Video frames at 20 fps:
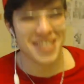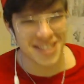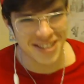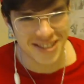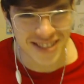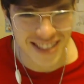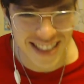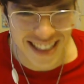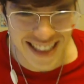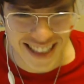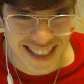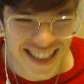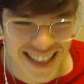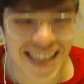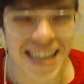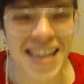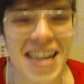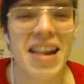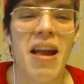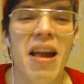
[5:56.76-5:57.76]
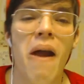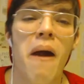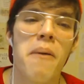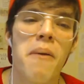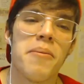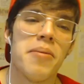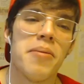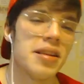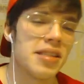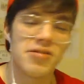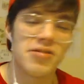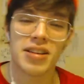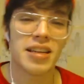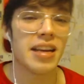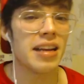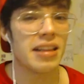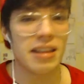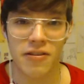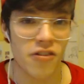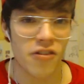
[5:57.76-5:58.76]
Louise. It's really
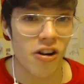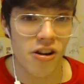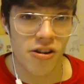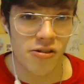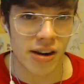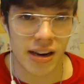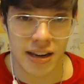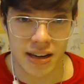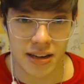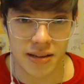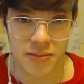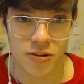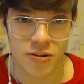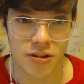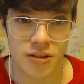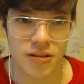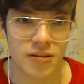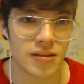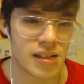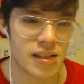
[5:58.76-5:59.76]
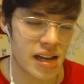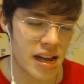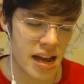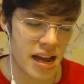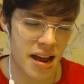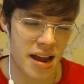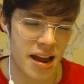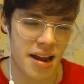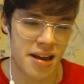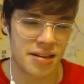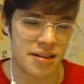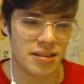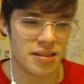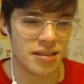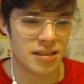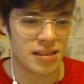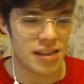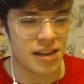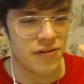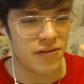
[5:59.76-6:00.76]
not that far away anymore. And
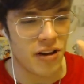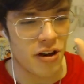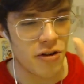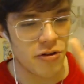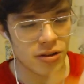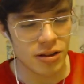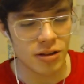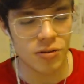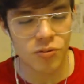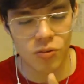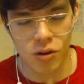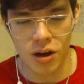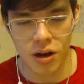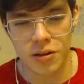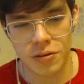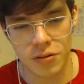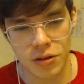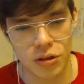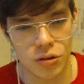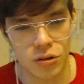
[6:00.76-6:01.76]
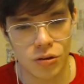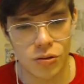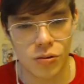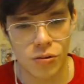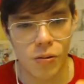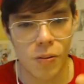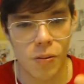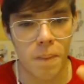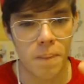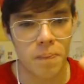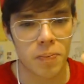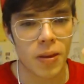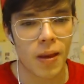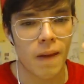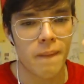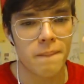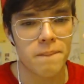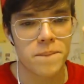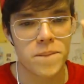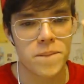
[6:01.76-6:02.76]
if I really want to
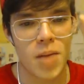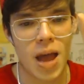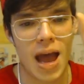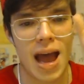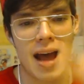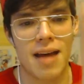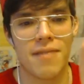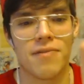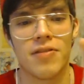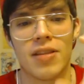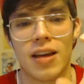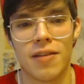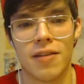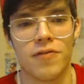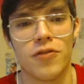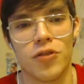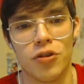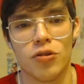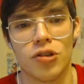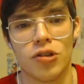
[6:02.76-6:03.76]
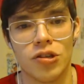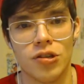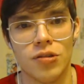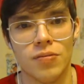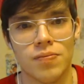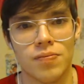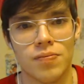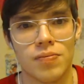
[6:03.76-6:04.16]
have that future,